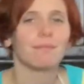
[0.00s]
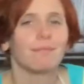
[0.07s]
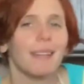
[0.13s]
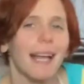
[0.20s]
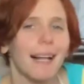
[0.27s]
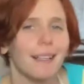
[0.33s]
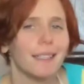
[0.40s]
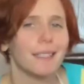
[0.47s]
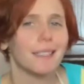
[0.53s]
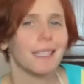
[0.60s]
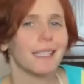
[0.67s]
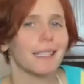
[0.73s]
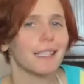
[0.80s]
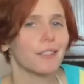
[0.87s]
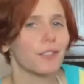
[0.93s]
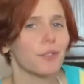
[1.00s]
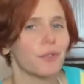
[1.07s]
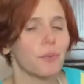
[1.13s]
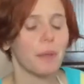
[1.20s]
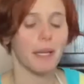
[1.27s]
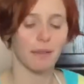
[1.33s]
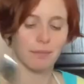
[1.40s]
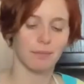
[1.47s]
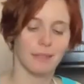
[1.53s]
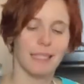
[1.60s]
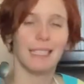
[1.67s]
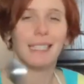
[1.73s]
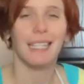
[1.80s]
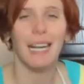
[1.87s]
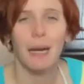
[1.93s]
Allie doesn't like things too sweet.
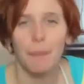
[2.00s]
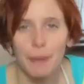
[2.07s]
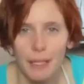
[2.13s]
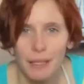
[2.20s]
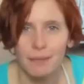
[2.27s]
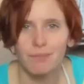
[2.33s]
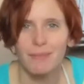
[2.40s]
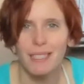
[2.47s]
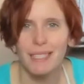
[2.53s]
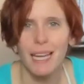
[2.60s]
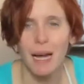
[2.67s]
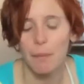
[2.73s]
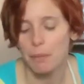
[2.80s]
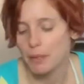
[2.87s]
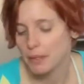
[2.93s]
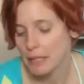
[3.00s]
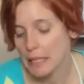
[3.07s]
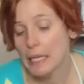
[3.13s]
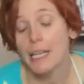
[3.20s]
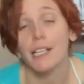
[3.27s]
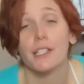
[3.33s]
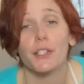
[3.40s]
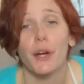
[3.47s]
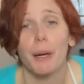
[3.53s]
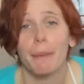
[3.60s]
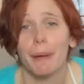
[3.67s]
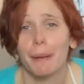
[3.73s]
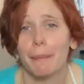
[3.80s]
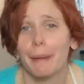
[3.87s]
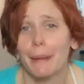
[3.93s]
I'm gonna stop. Sorry,
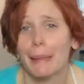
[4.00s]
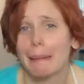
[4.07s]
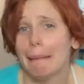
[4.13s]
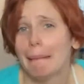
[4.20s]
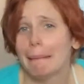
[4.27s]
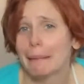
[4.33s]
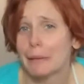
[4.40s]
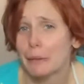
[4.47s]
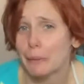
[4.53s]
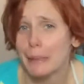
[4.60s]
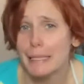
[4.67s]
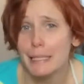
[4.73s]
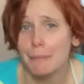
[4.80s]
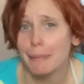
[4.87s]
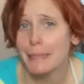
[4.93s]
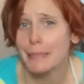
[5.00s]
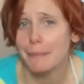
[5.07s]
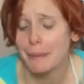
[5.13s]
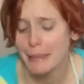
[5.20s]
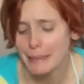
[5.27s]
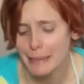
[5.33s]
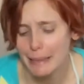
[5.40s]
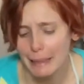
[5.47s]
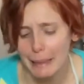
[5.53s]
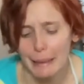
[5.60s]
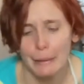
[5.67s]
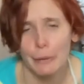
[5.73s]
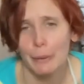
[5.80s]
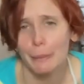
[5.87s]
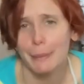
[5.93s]
Mary Berry. Your recipe is amazing and
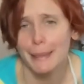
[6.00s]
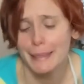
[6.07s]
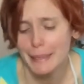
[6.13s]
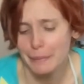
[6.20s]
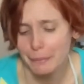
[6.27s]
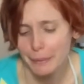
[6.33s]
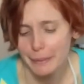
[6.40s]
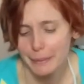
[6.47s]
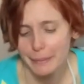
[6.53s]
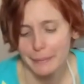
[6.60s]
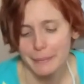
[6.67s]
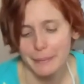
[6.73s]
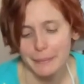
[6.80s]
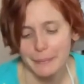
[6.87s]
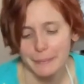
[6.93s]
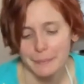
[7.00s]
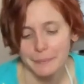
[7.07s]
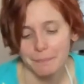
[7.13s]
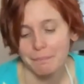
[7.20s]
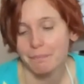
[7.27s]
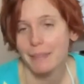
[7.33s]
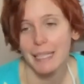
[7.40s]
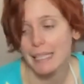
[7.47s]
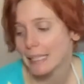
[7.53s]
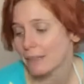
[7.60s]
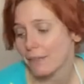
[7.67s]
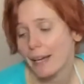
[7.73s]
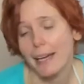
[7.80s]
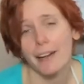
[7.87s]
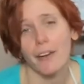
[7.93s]
you're amazing, but if I
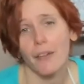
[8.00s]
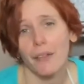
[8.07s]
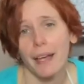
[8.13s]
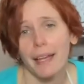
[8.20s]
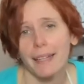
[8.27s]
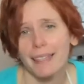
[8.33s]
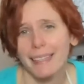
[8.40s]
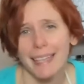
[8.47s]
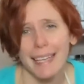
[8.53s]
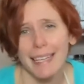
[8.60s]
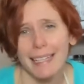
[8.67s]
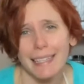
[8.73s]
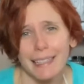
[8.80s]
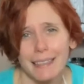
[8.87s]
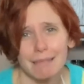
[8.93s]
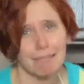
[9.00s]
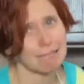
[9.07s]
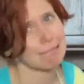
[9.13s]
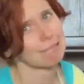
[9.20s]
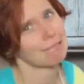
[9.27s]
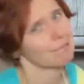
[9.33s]
add all that, I can't eat it. Oh.